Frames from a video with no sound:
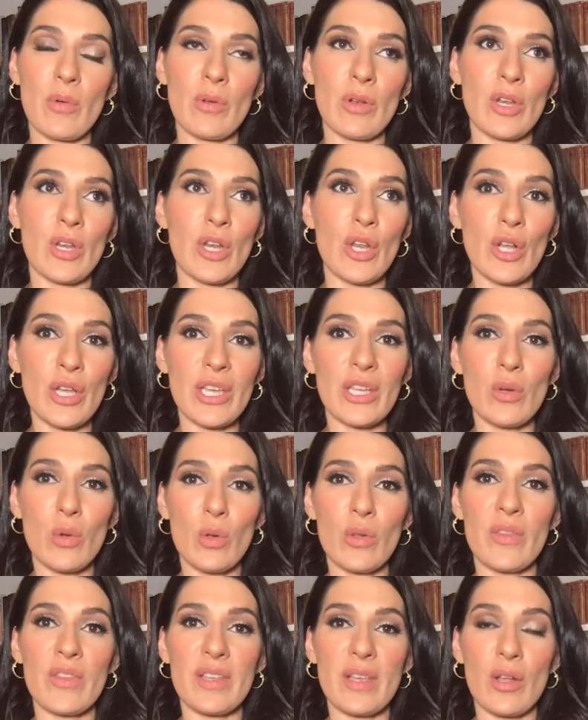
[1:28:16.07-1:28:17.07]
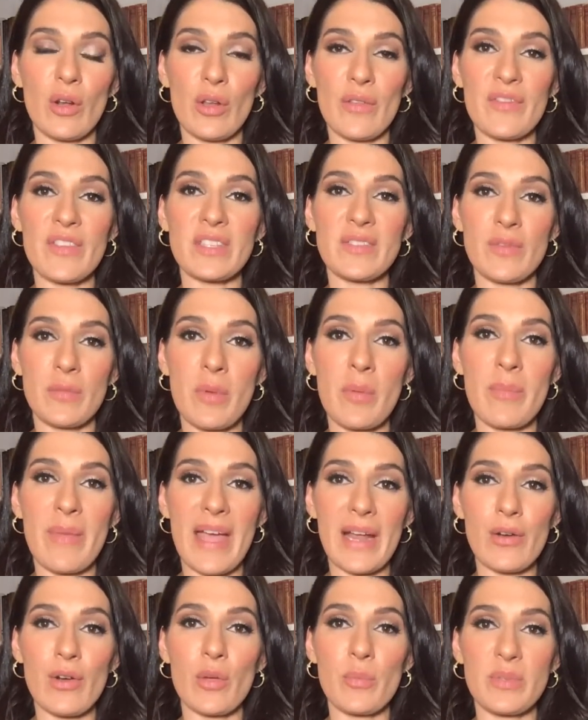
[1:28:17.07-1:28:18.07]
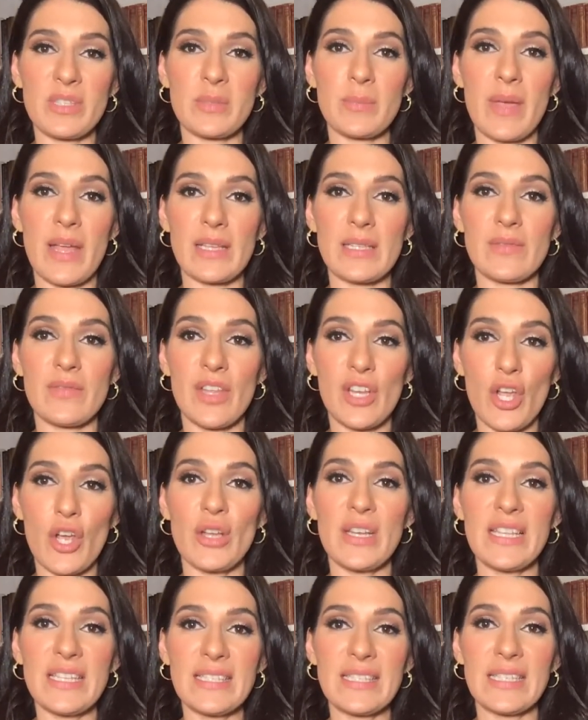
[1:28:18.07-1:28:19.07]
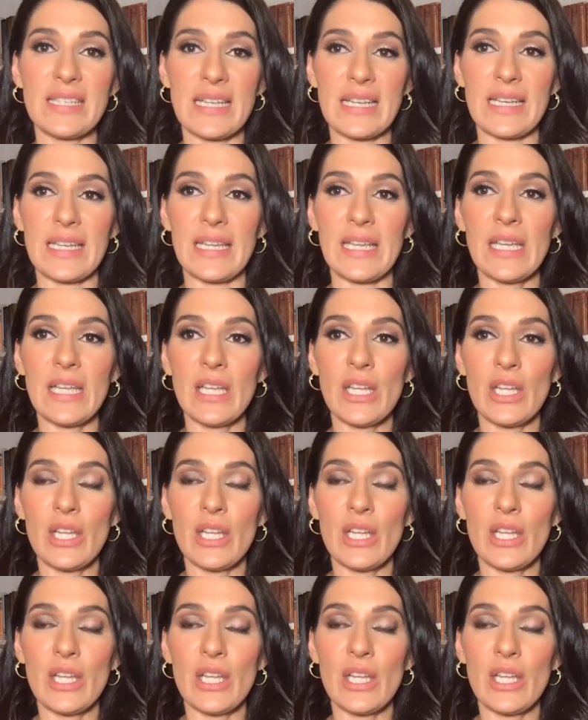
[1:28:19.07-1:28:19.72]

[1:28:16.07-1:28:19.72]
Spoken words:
look at all of this from a macro perspective and holistically?